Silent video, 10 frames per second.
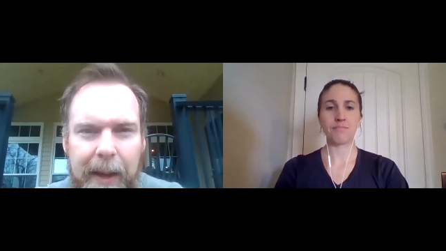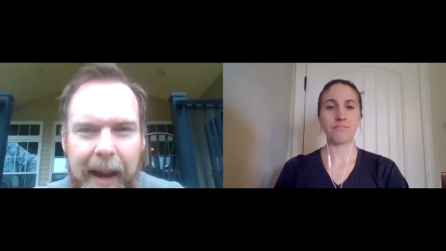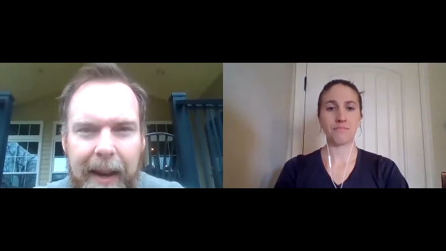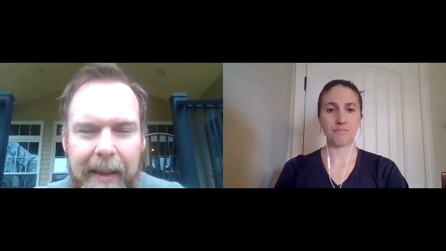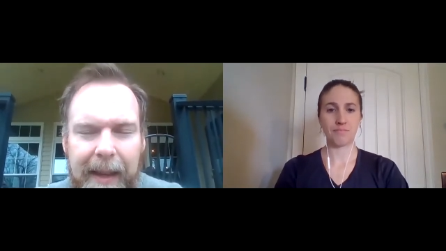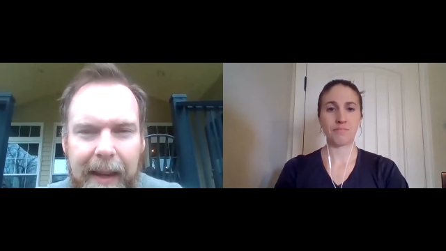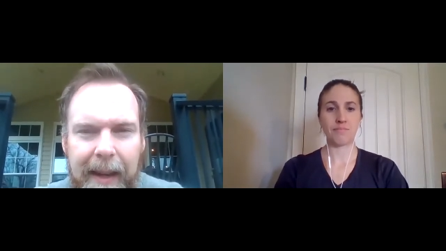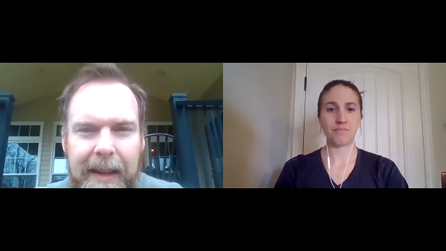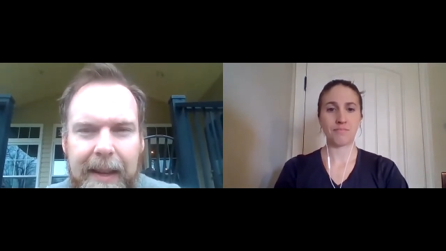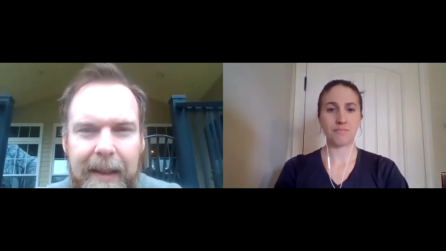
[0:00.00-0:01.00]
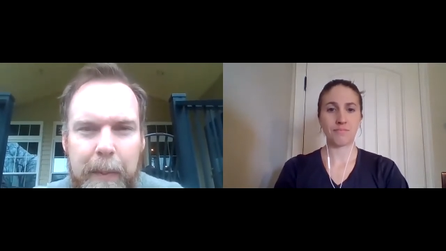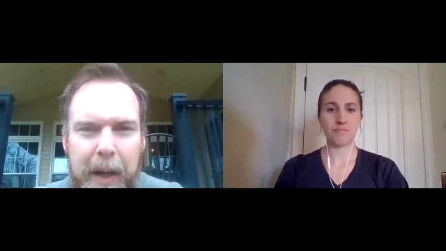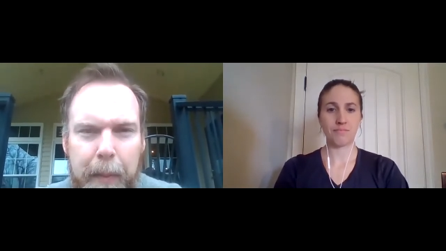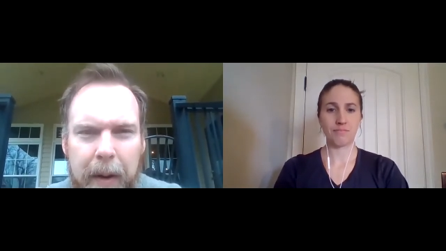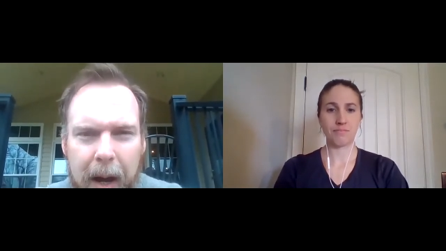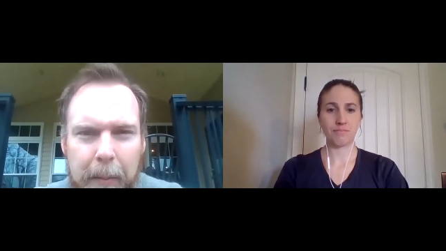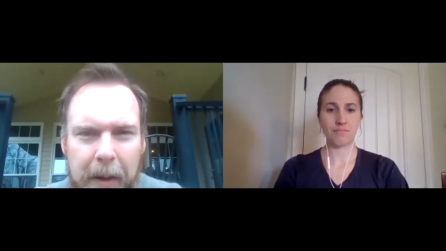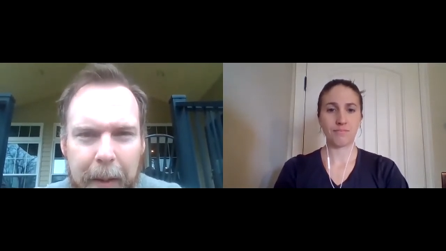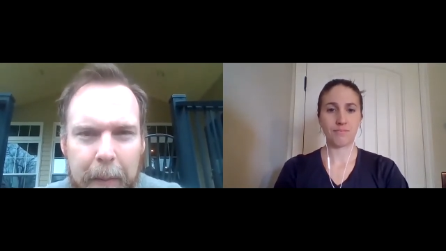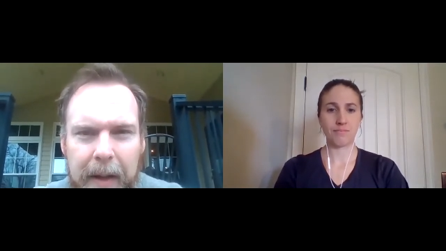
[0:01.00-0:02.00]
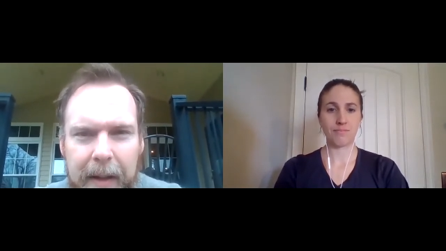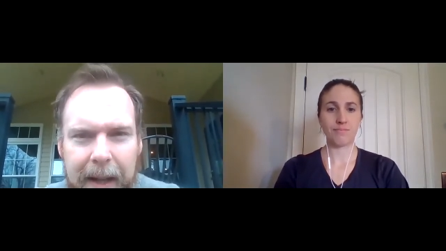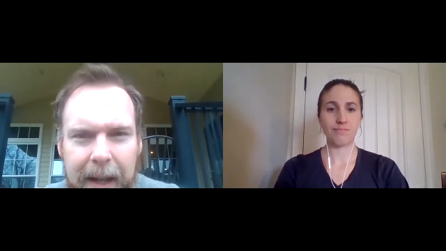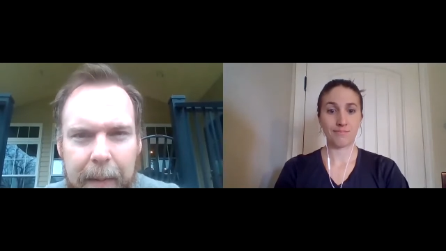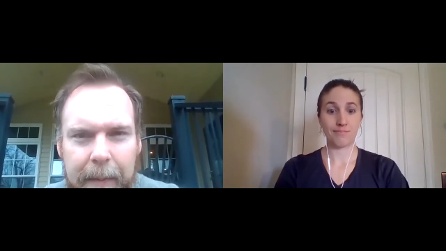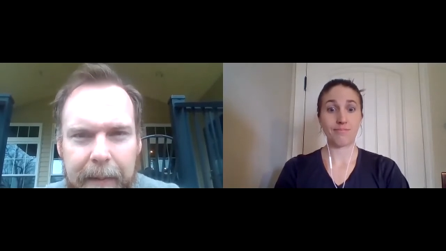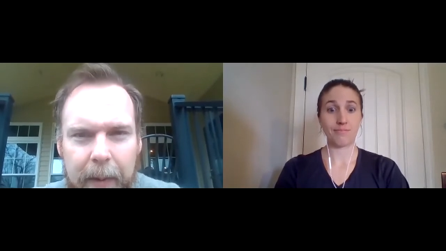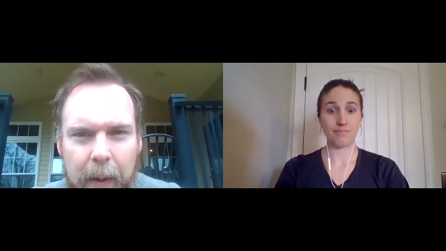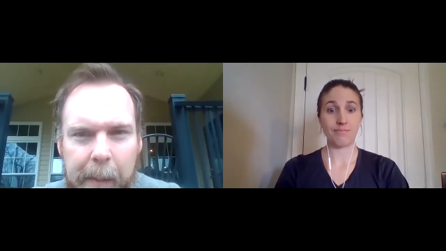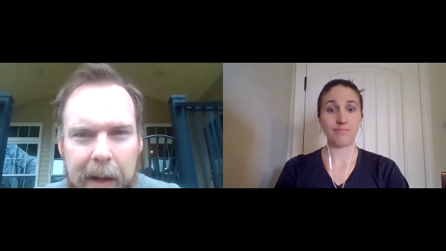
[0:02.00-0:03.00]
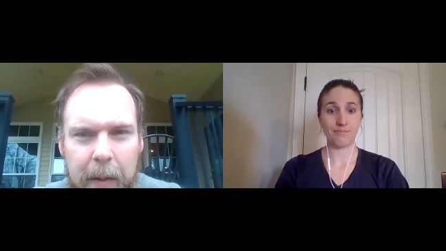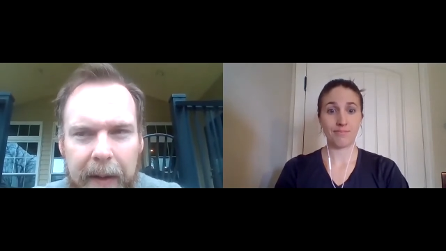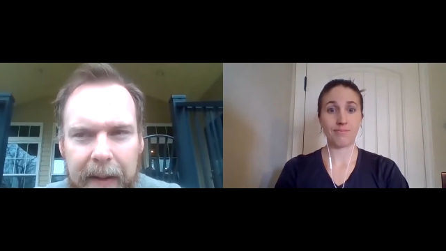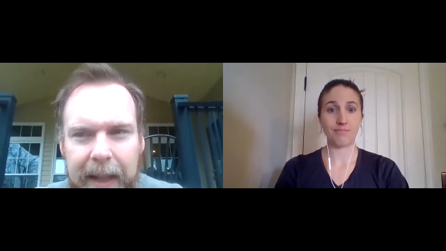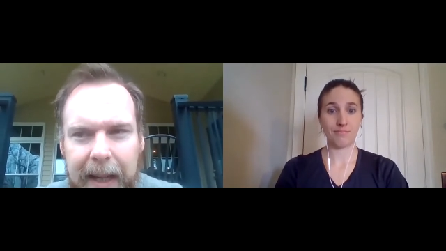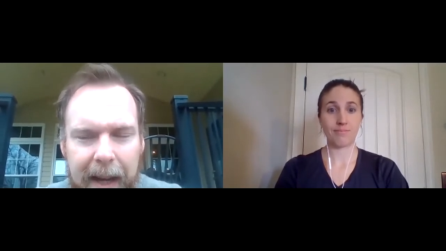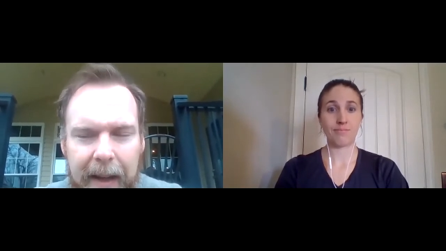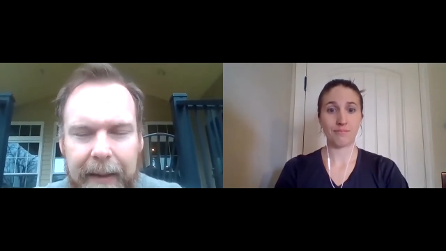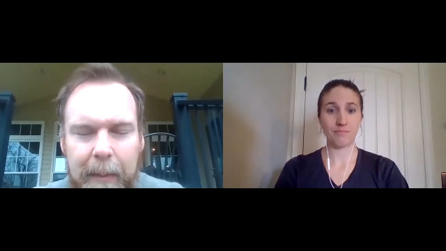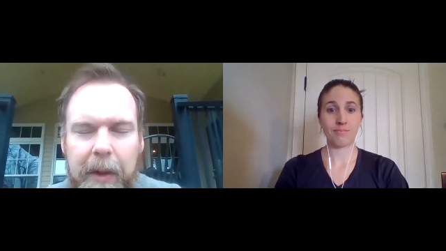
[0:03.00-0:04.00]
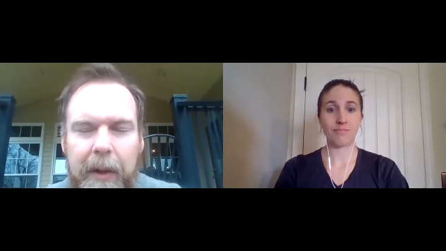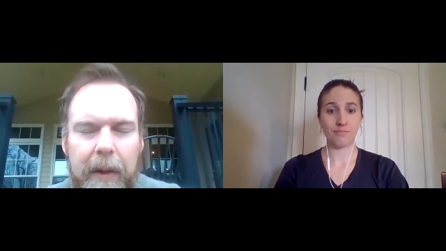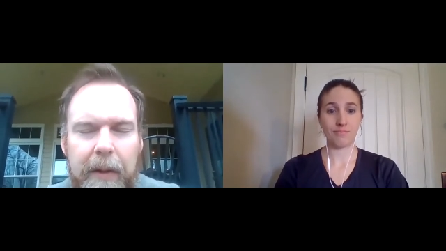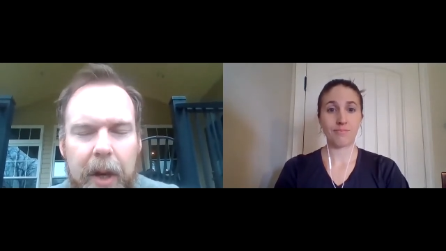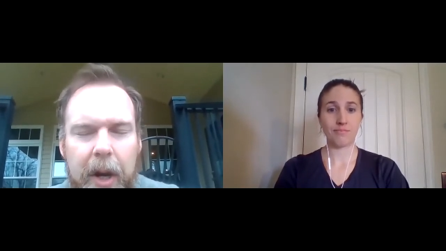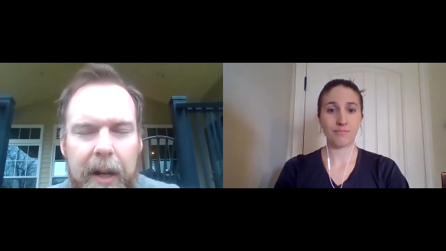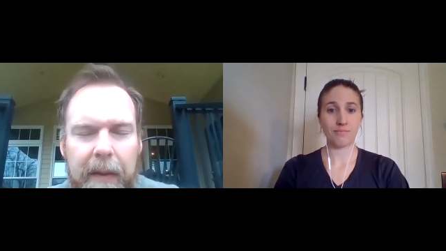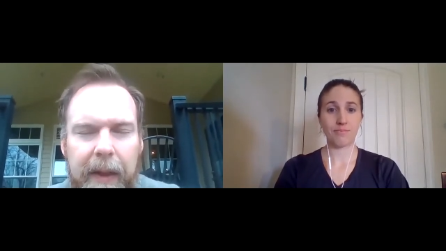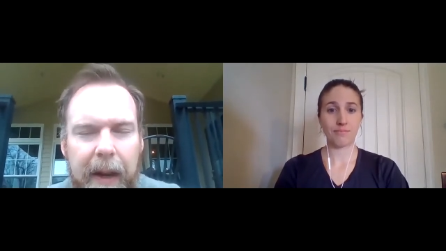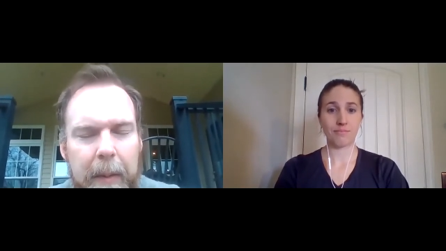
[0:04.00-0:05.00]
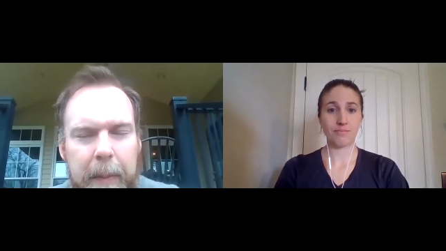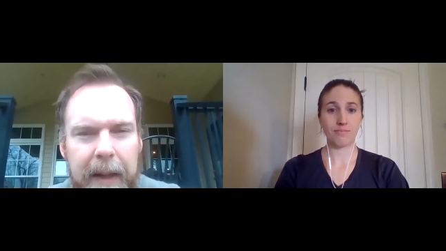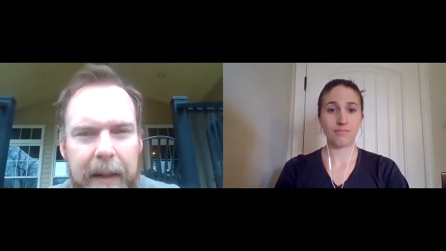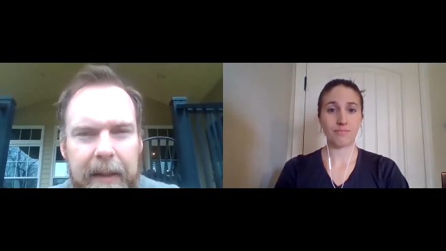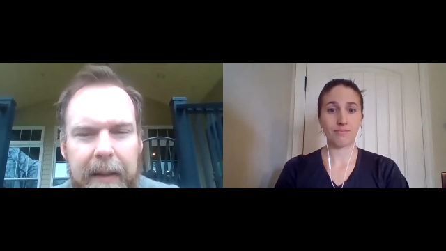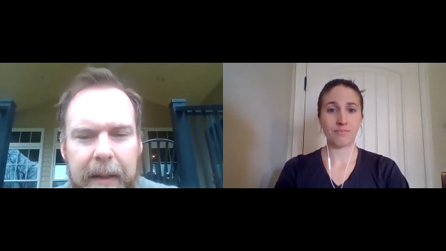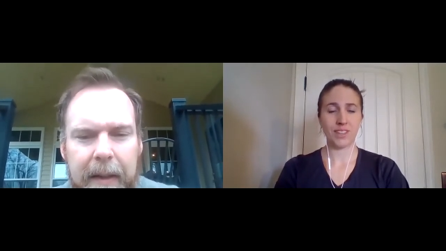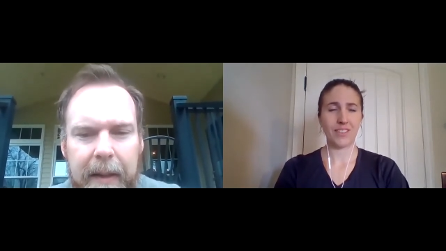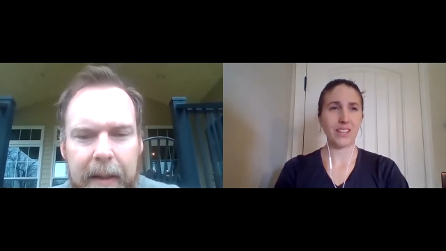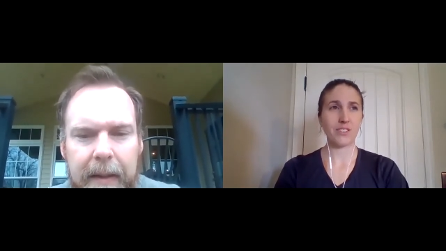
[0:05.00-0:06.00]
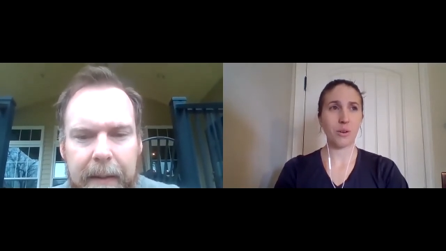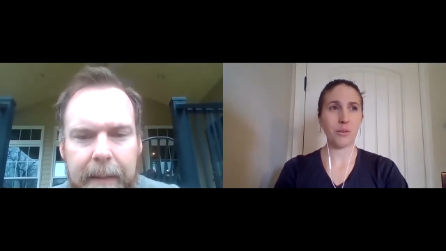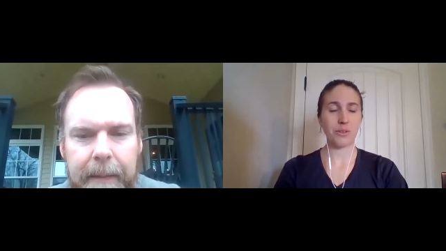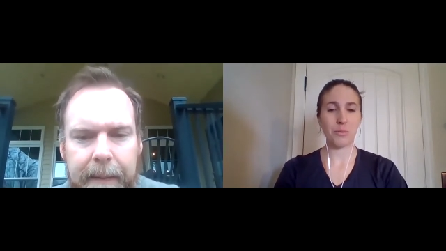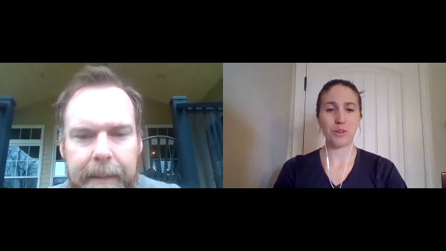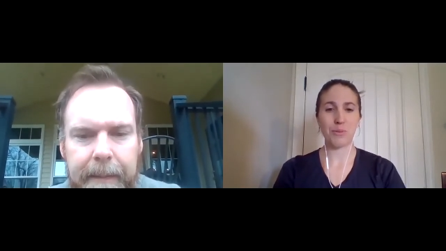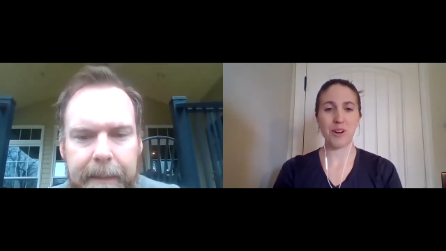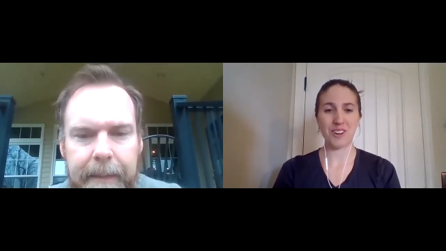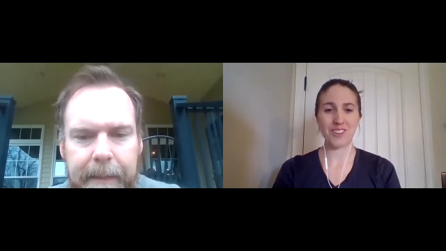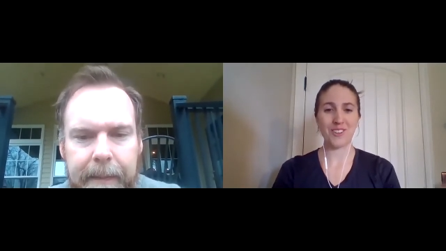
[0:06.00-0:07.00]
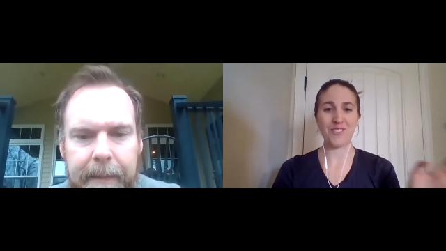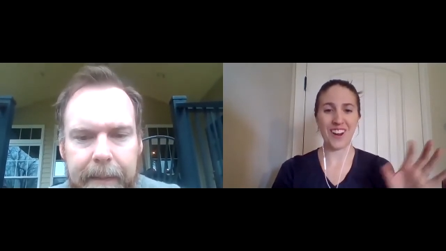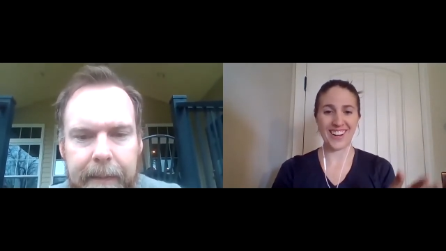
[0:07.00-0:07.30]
Speaker 1: that i think tends to be a problem um, for women who are mm-hmm. seeking kind of some of those alternative therapies
Speaker 2: that's always the worst part because you're